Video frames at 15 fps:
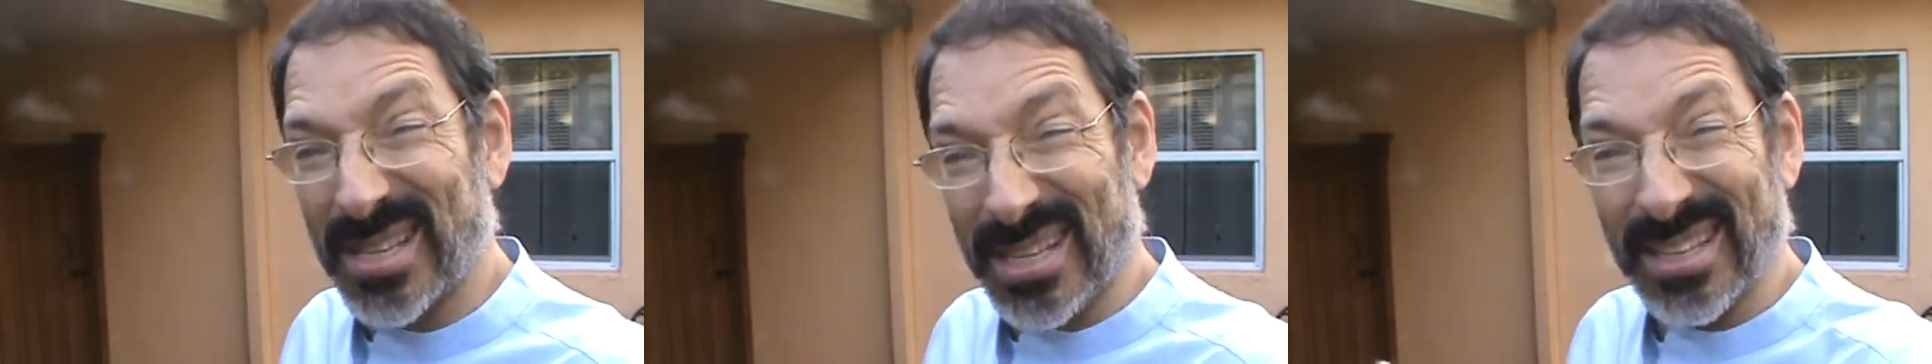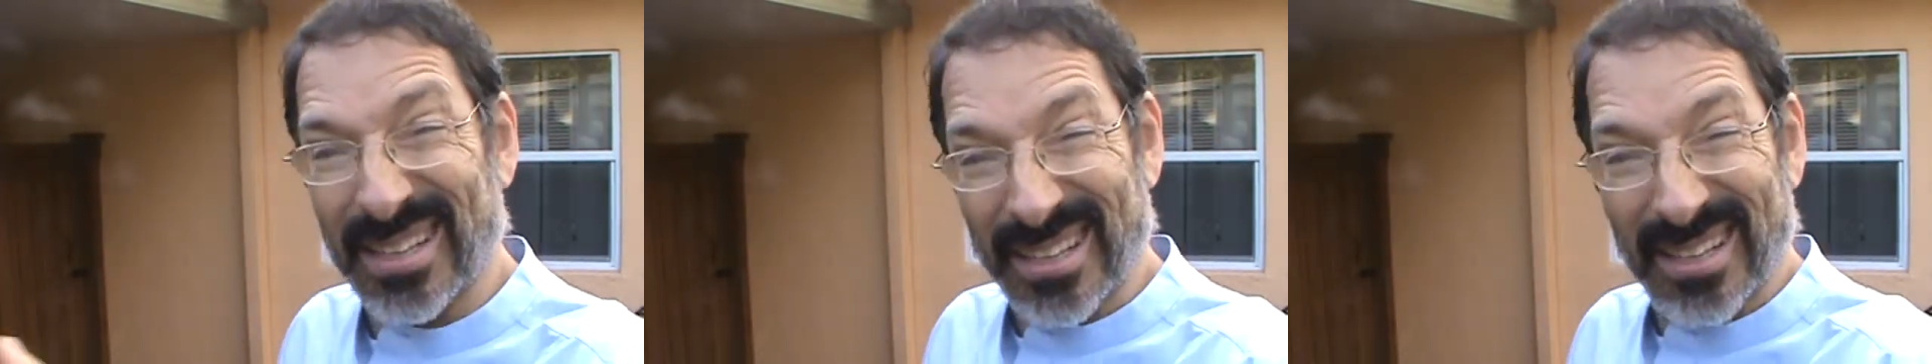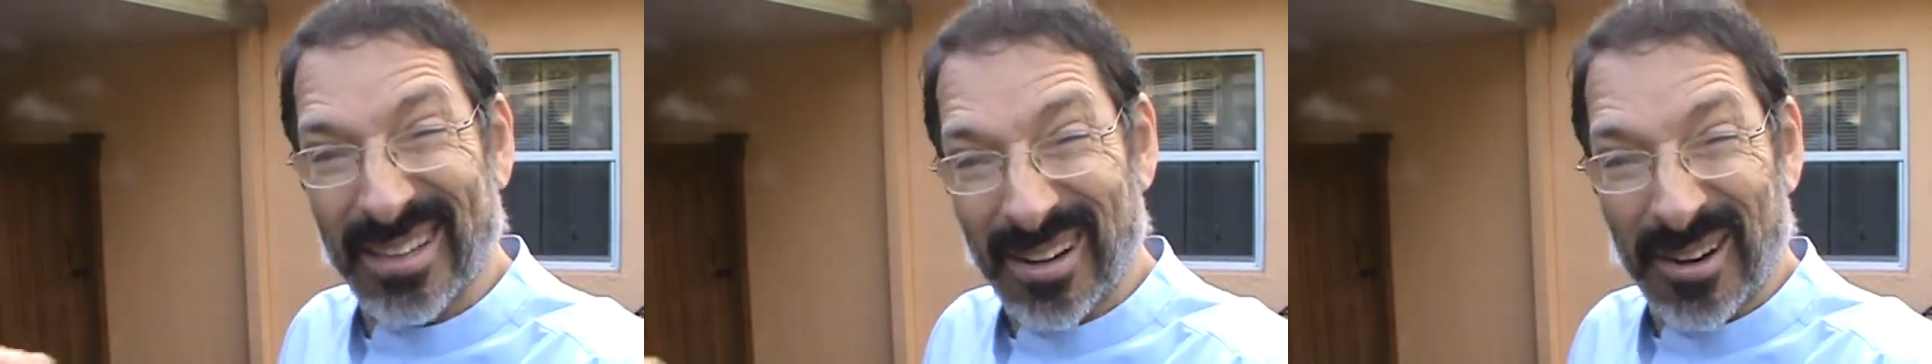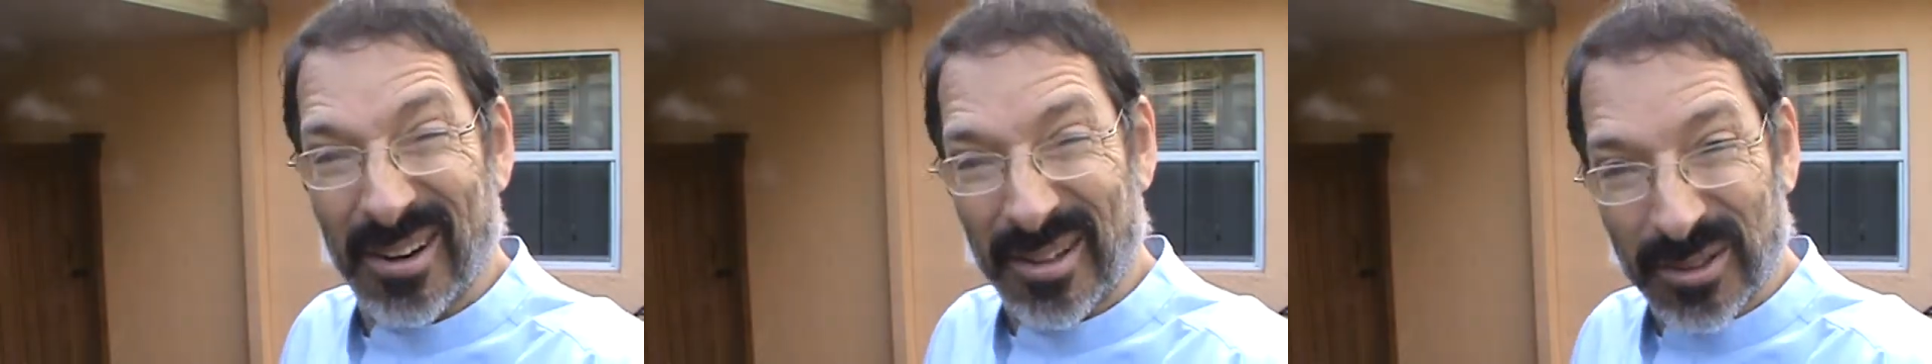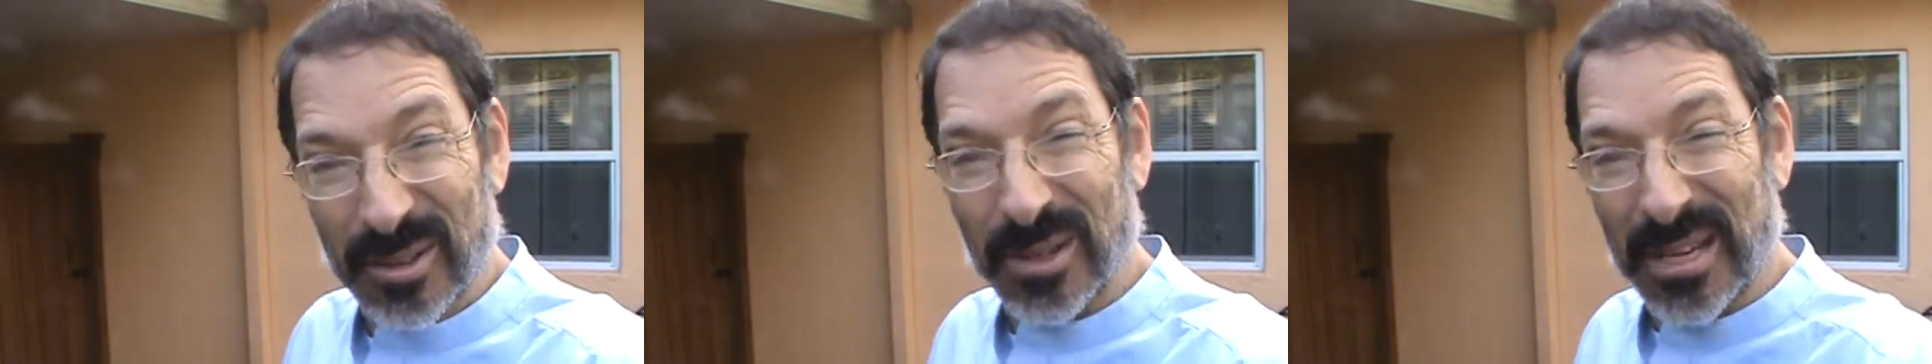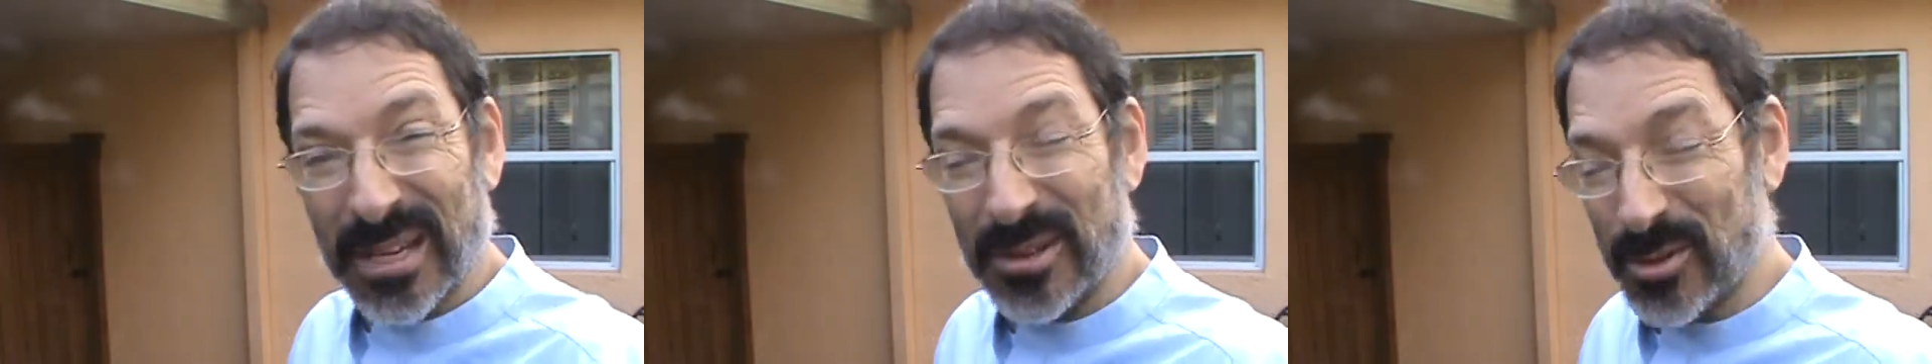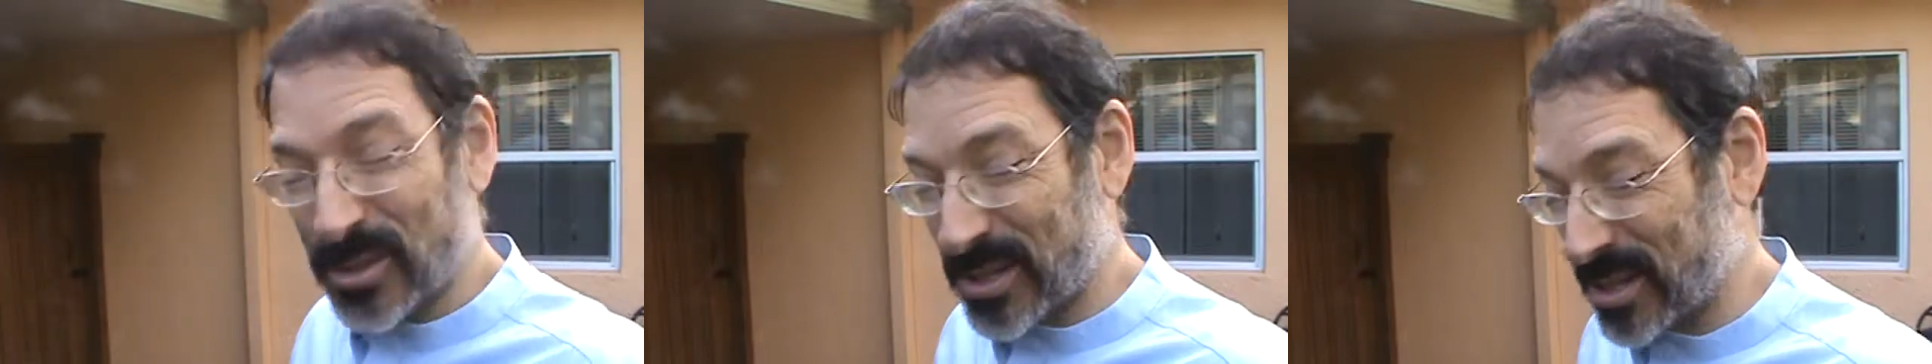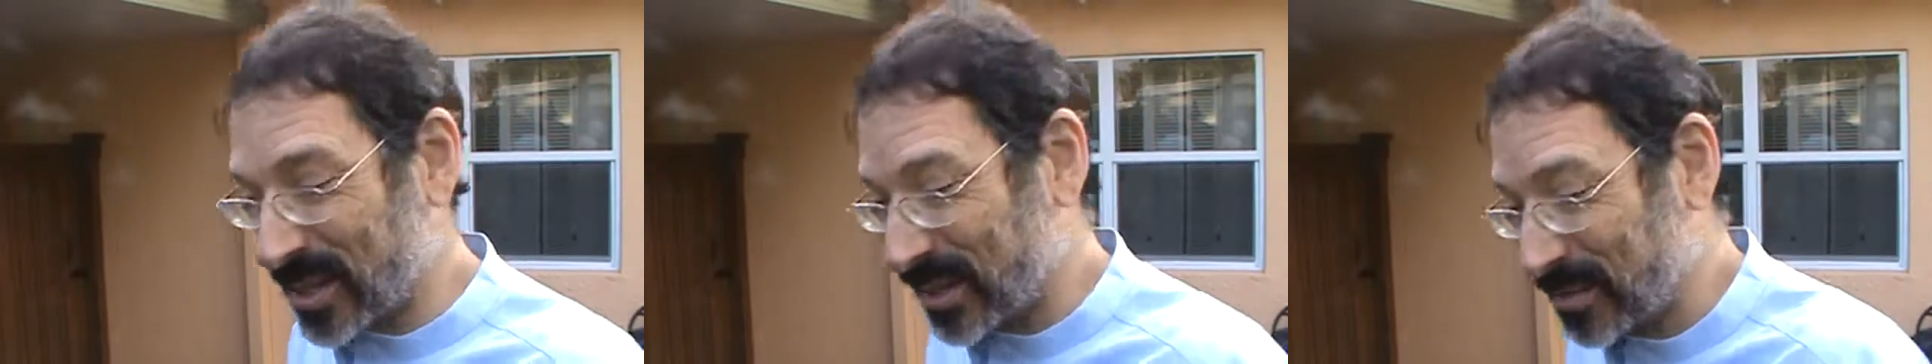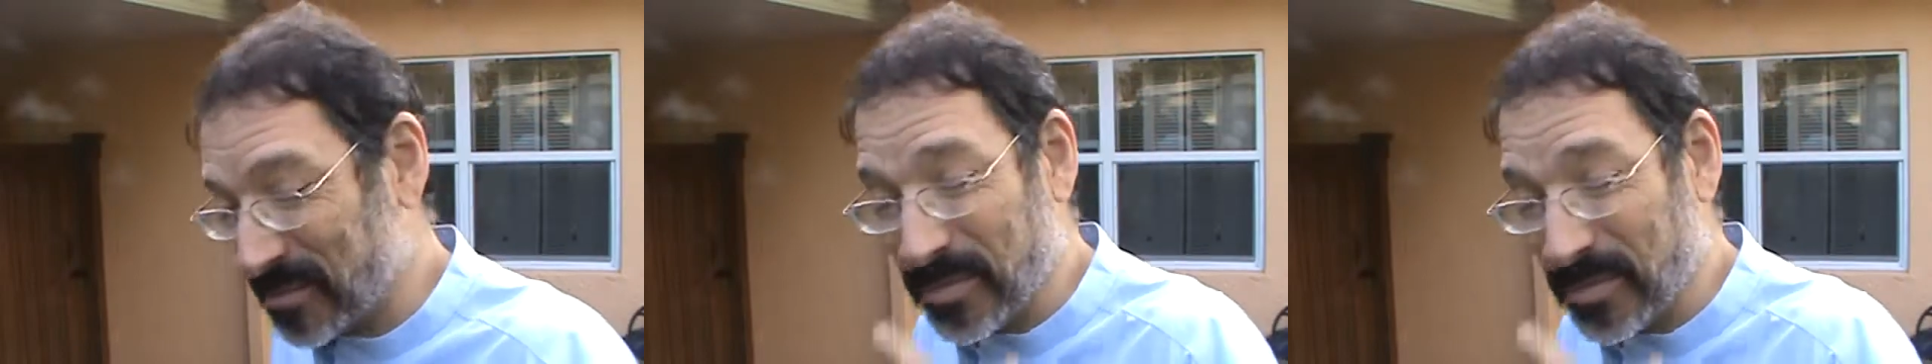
that look interesting.